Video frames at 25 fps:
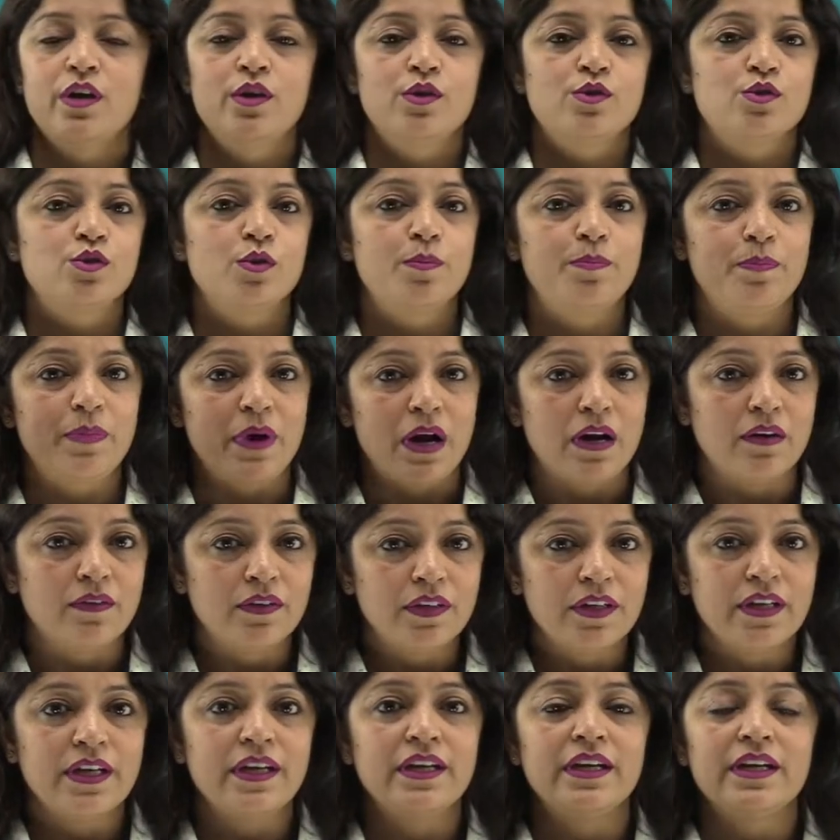So
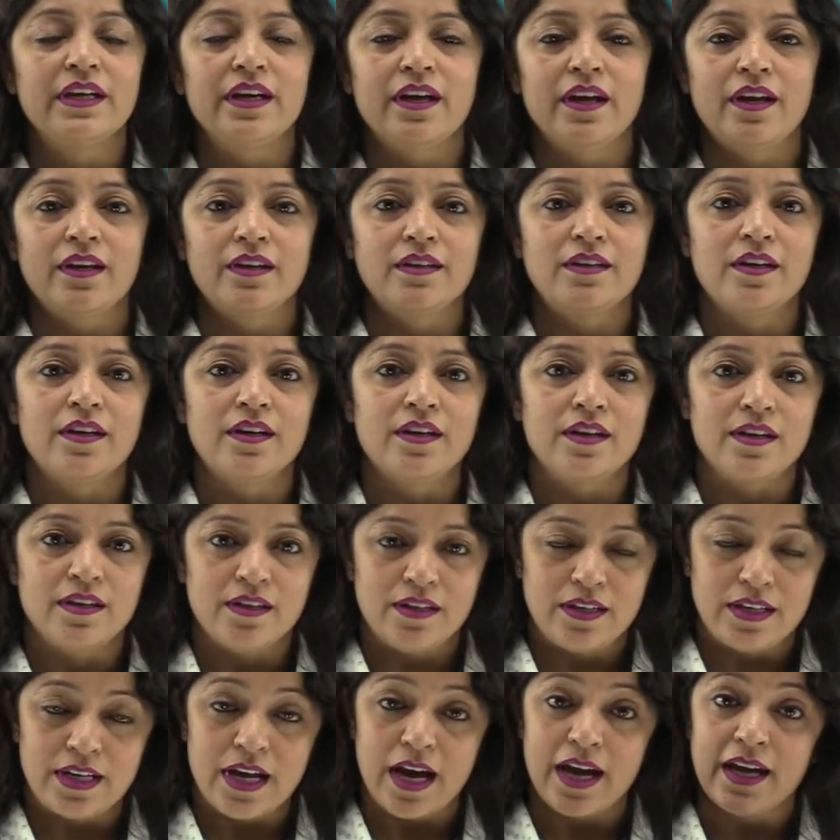power indicate the
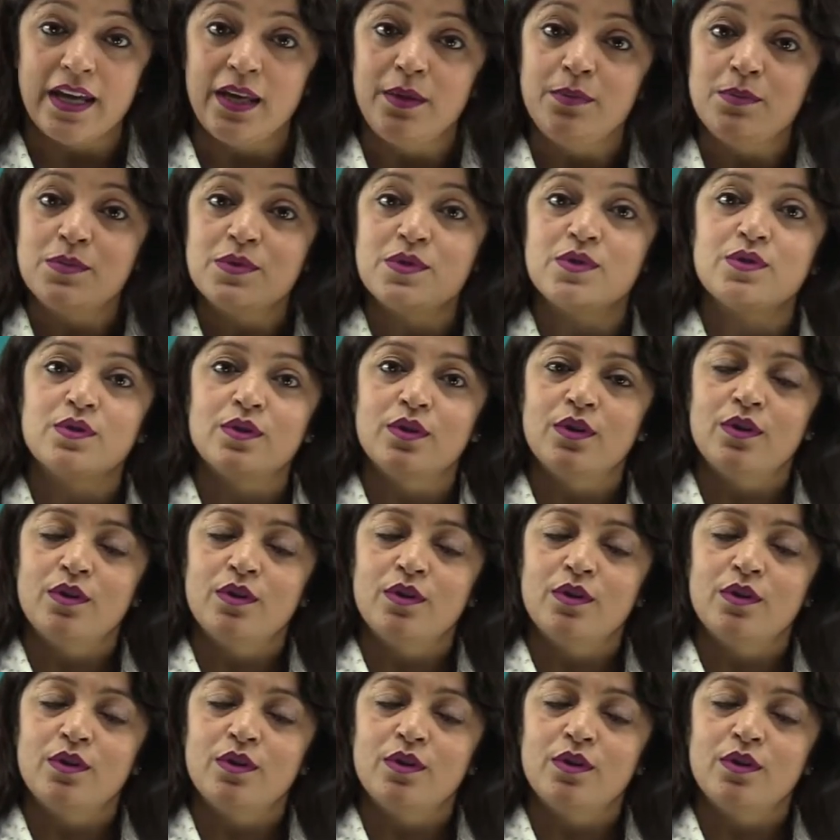times